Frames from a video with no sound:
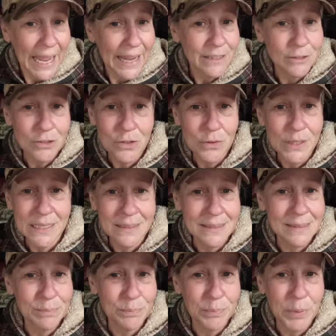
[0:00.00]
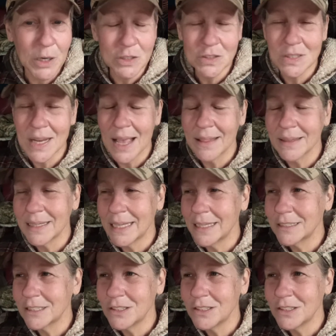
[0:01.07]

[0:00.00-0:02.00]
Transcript: and Judy's personality.